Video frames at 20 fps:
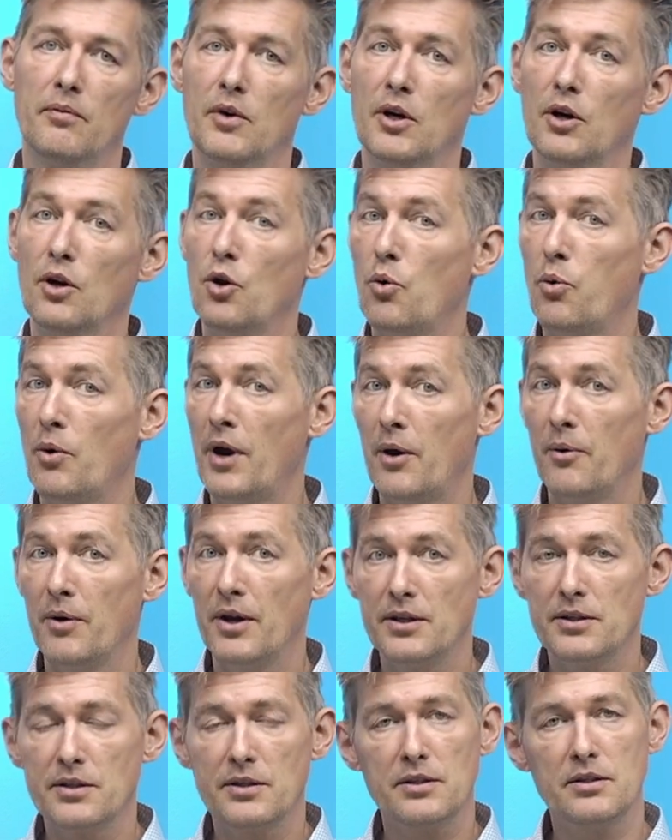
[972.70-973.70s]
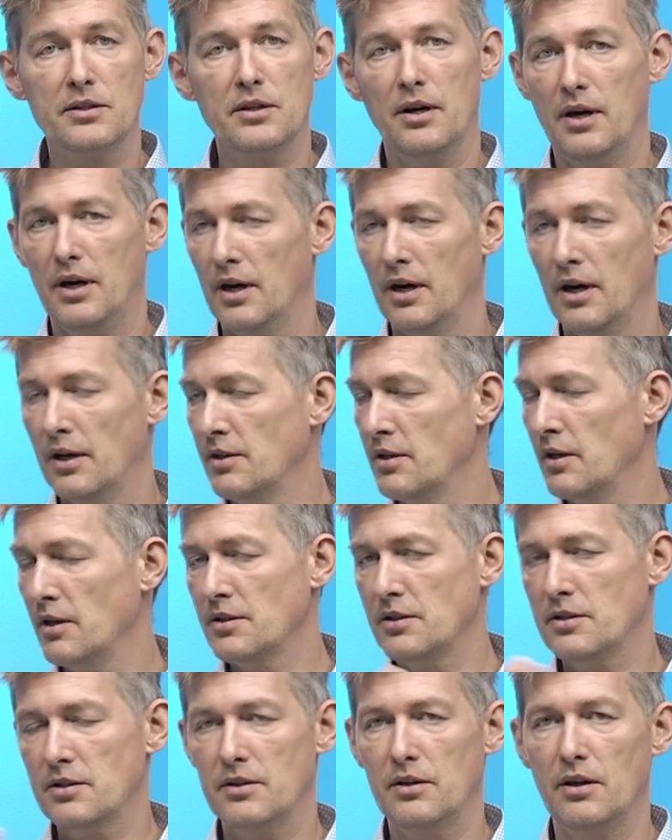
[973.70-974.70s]
Queries are
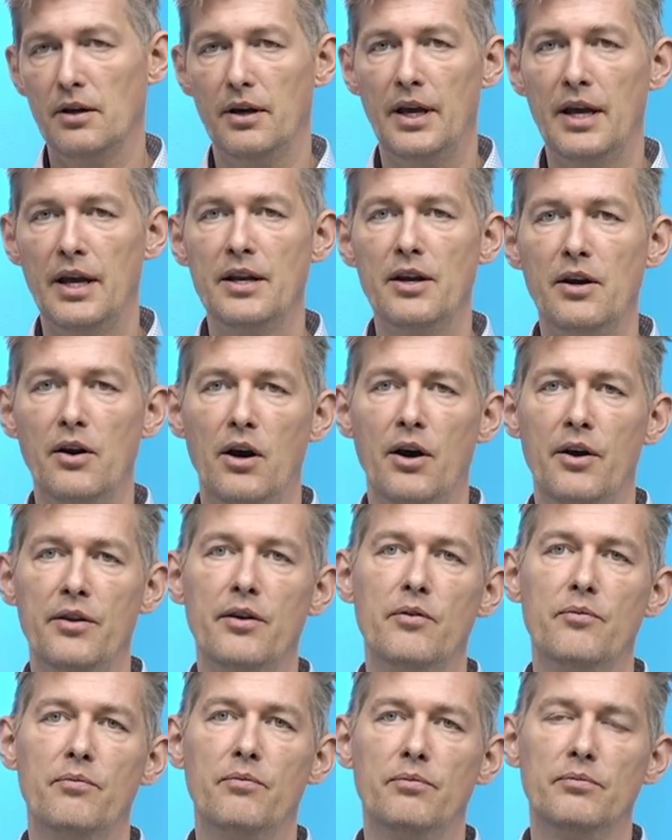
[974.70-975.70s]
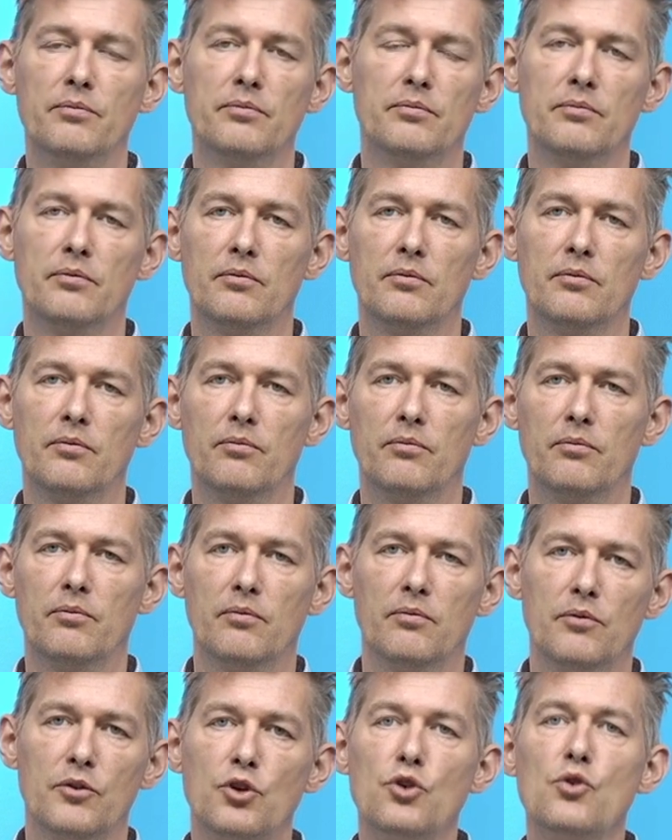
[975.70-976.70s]
just any other
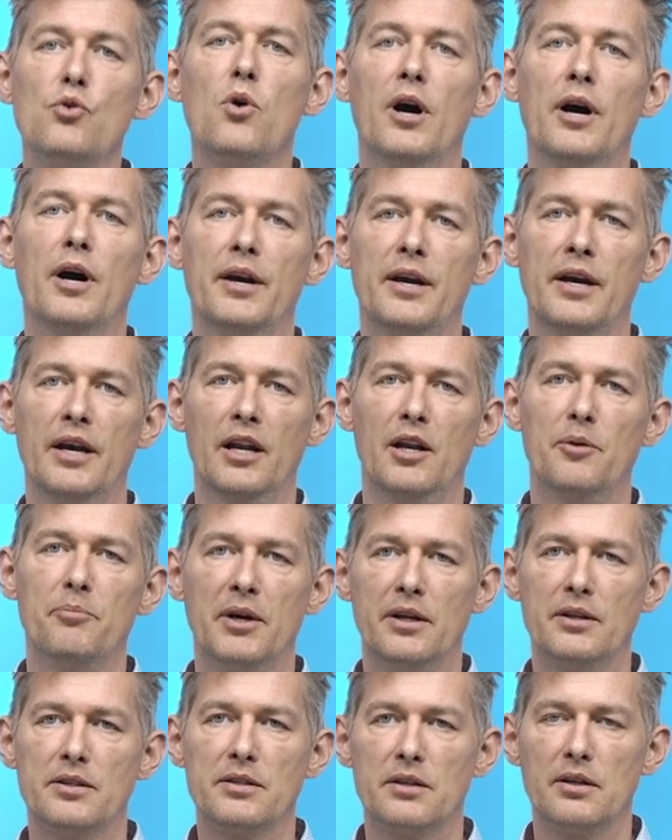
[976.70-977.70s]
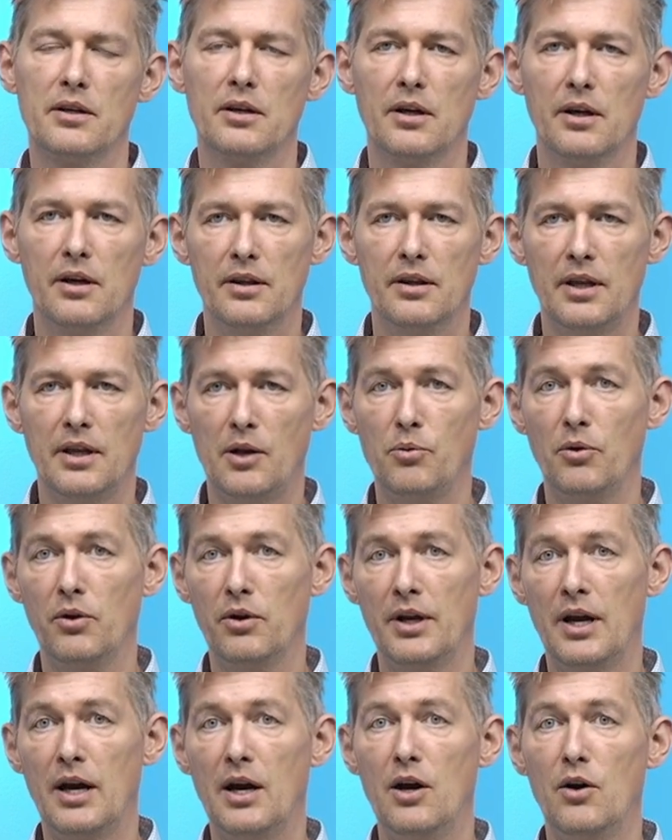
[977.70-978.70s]
UI element that
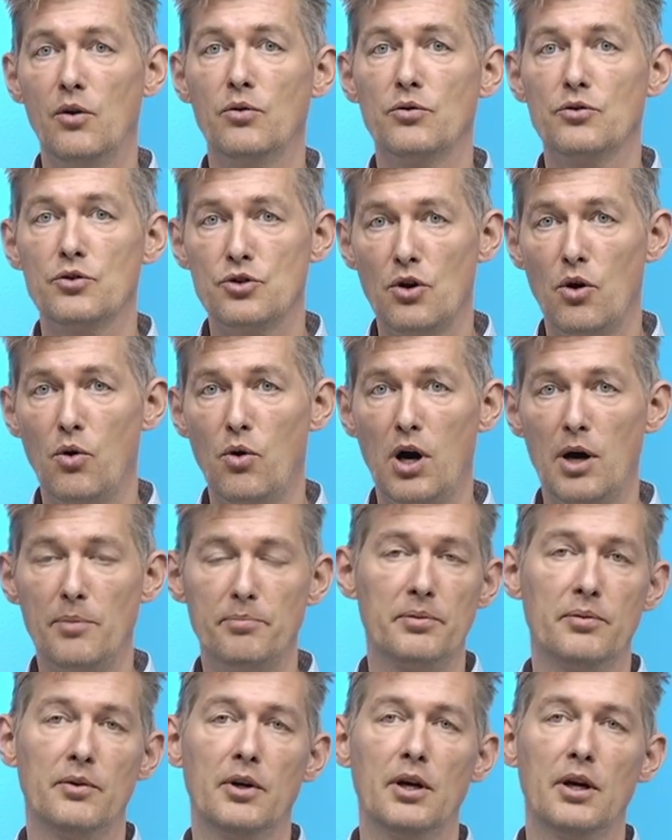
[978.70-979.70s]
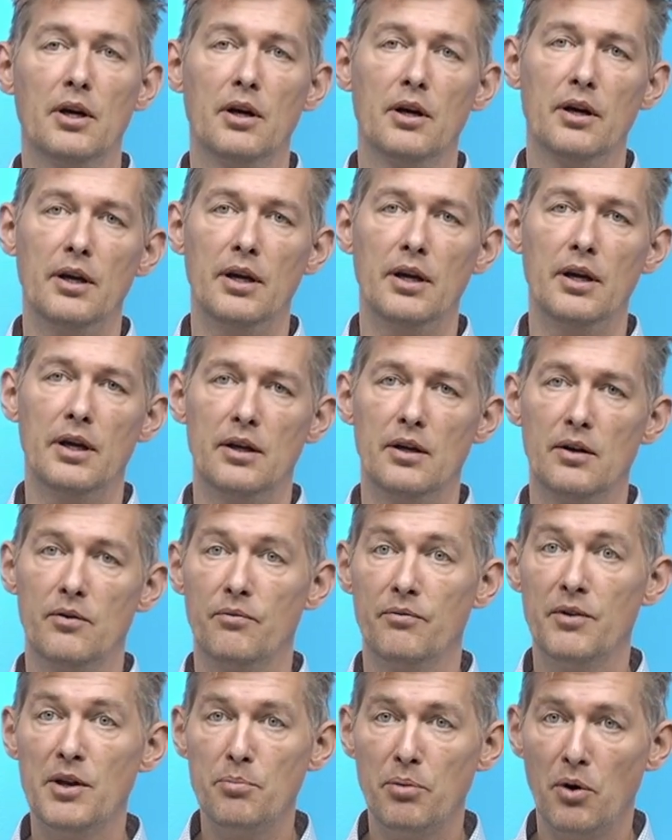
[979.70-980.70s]
will now show up in
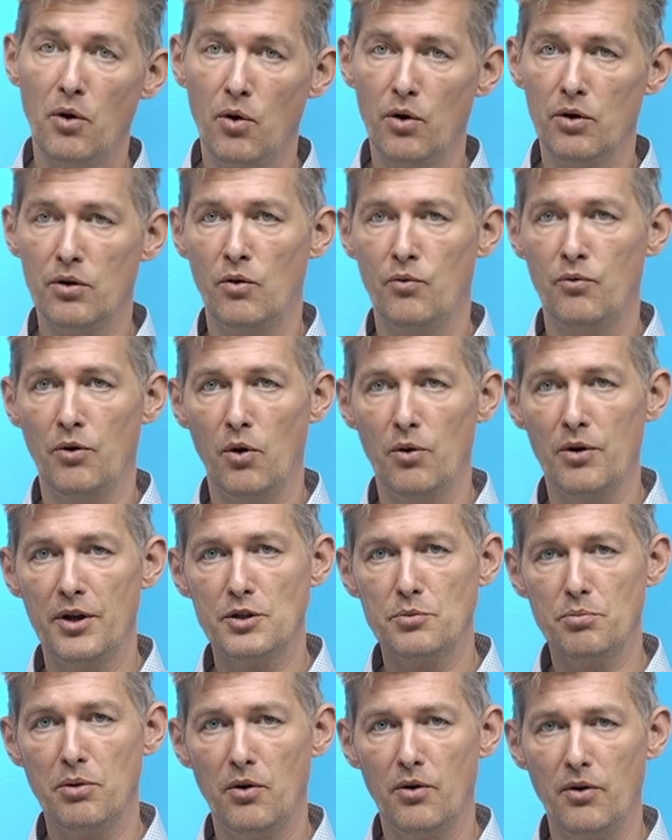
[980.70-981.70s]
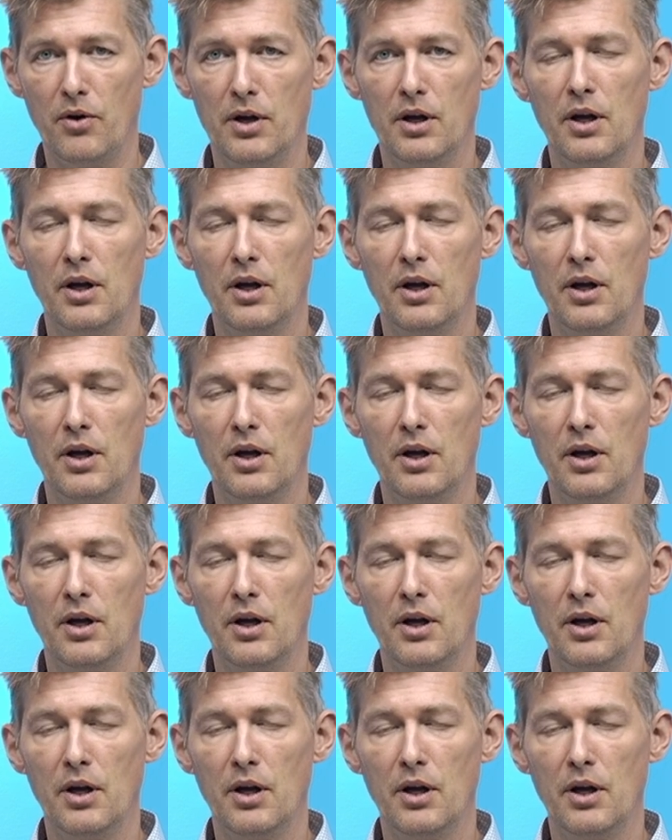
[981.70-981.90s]
Report or Role Explorer,